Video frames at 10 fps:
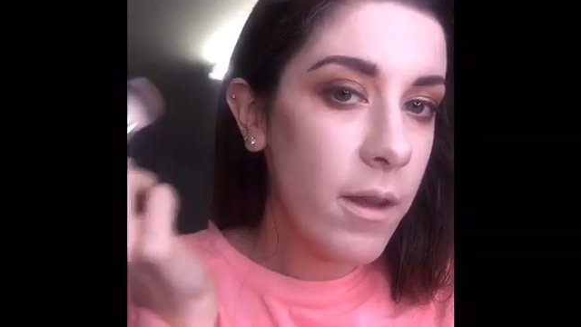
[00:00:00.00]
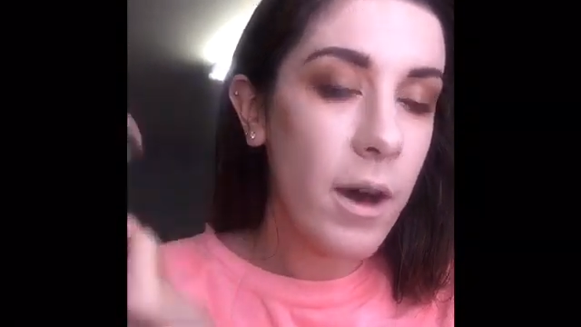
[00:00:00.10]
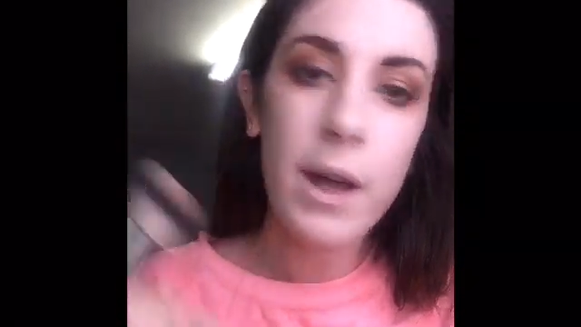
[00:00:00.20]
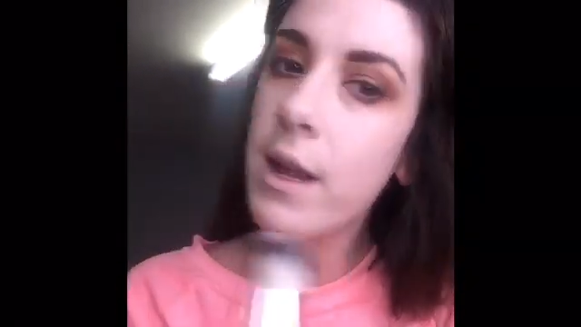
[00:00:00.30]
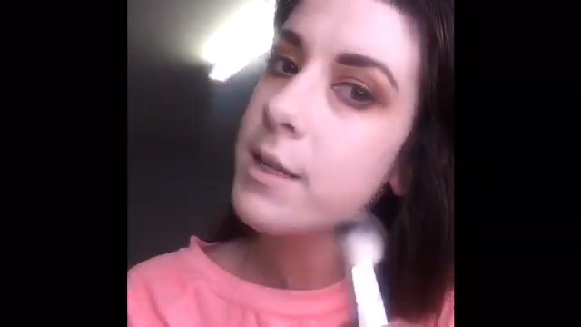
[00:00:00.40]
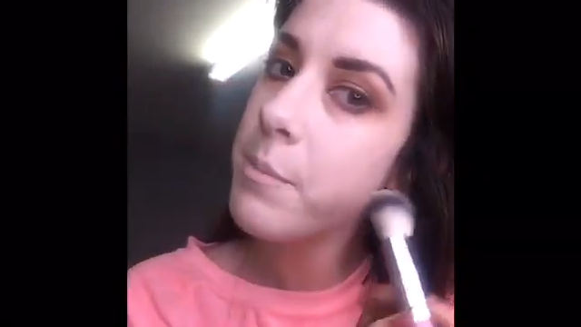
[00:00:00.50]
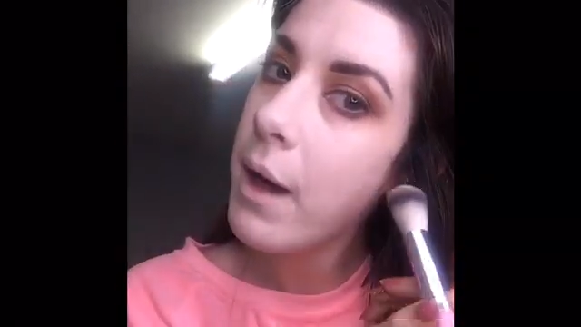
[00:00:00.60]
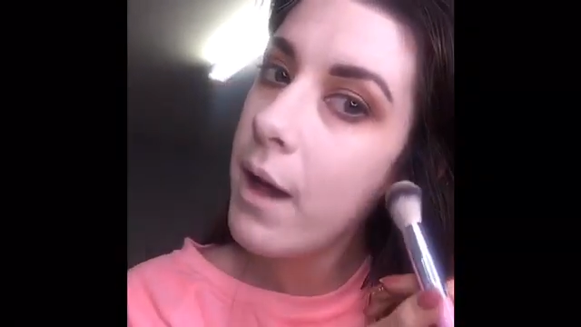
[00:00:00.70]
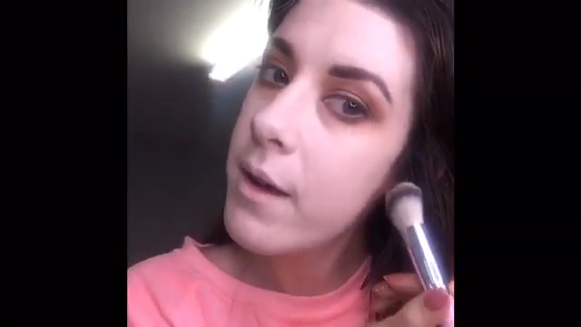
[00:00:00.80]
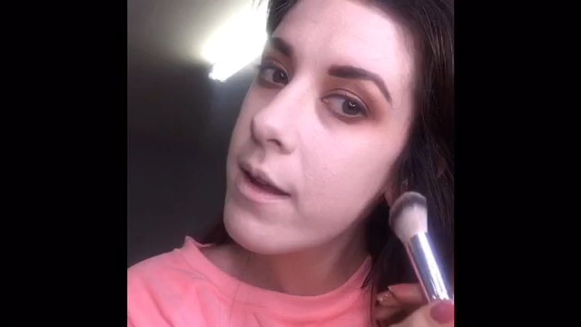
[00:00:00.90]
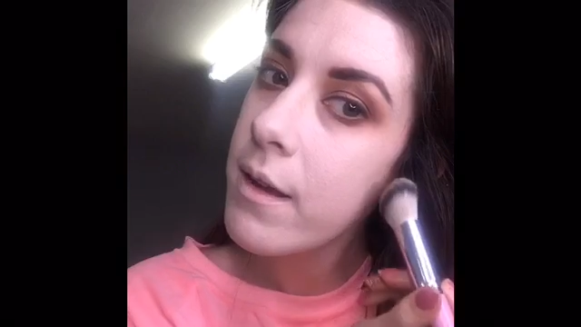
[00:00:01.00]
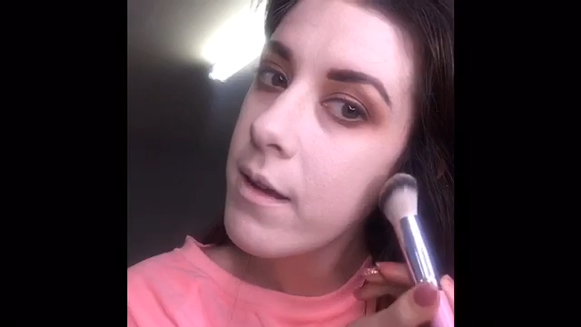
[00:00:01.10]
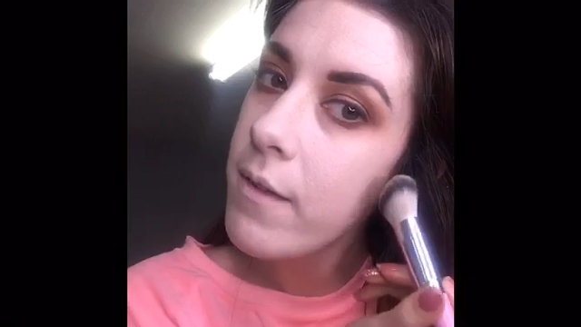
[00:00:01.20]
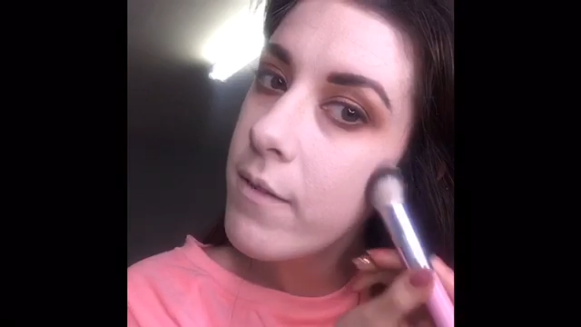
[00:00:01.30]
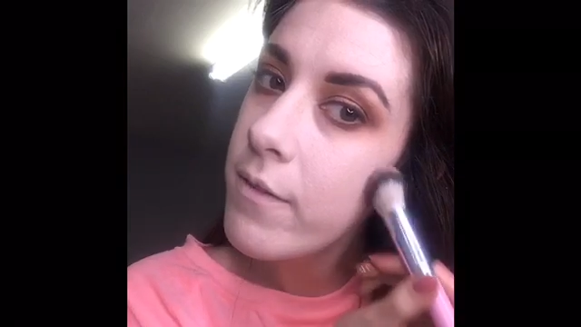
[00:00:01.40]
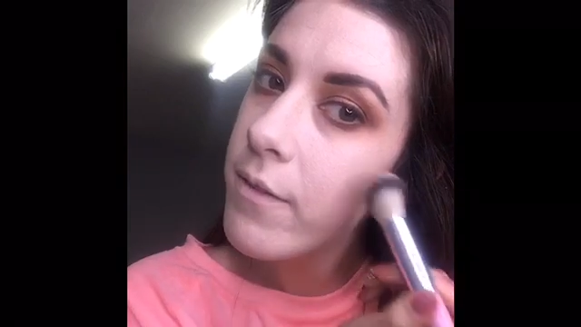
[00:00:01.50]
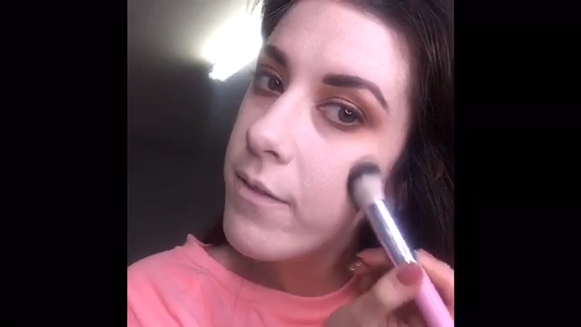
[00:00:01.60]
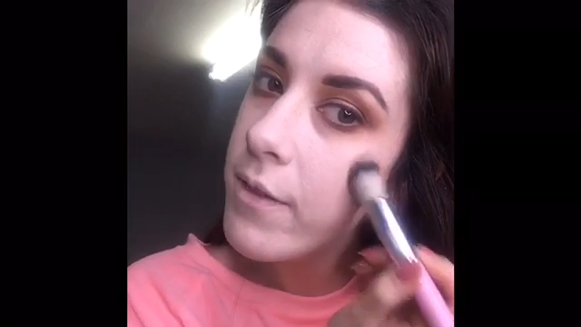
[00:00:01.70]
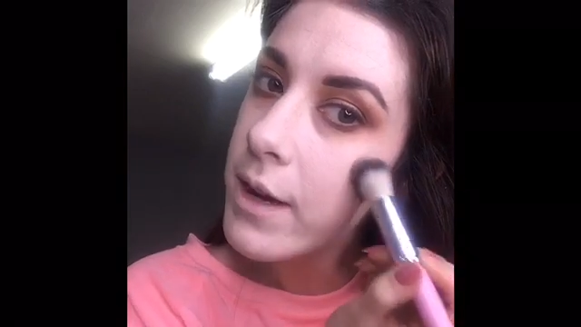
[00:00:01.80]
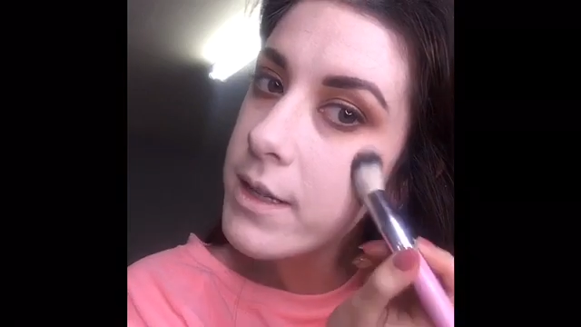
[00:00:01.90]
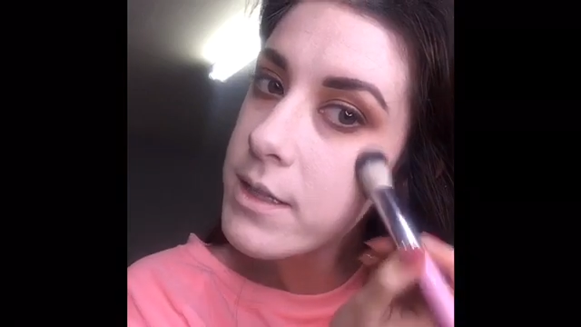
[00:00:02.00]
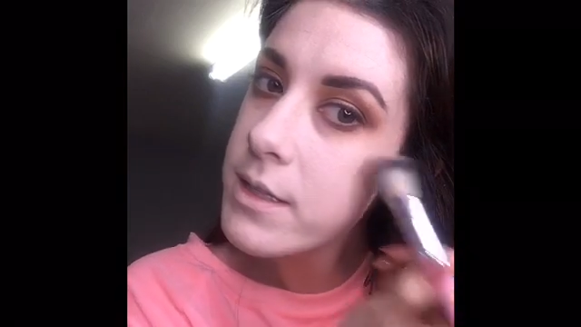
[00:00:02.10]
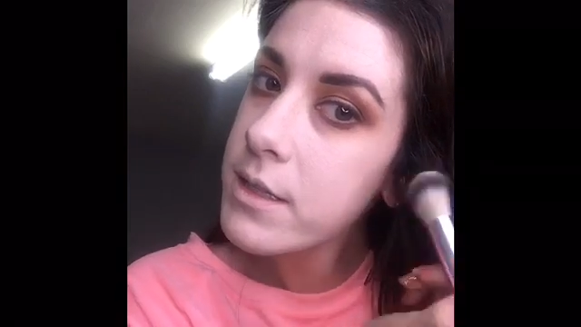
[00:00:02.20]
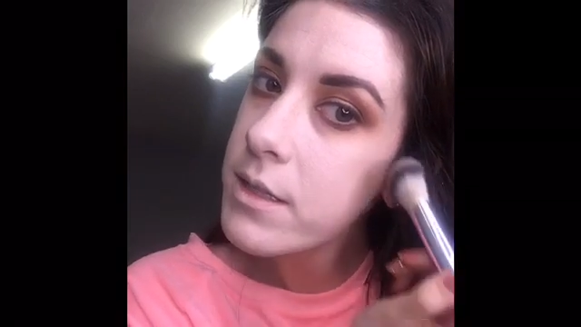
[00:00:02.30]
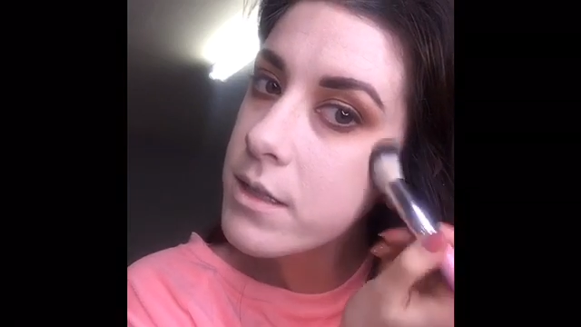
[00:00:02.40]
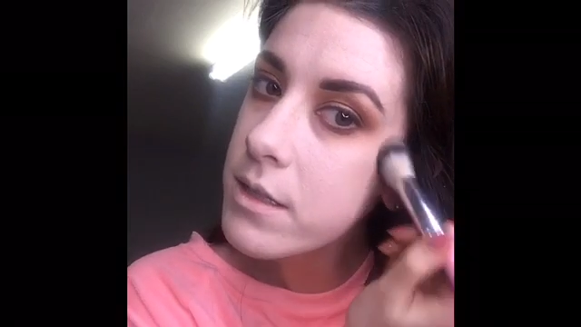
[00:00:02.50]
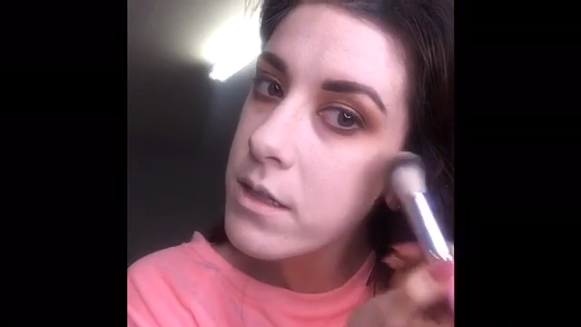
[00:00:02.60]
I like to pat it in first.